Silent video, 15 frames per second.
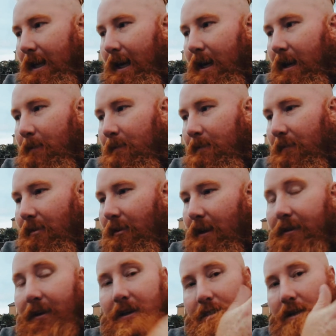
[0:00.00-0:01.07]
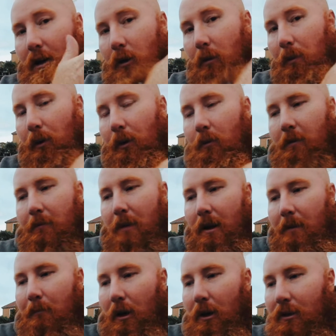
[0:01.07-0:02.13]
and that's the whole point with
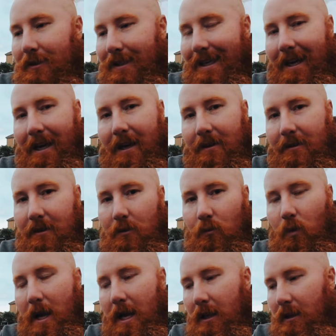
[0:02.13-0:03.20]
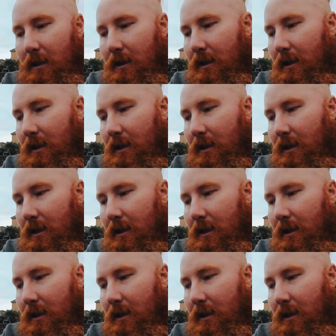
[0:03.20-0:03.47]
my podcast as well,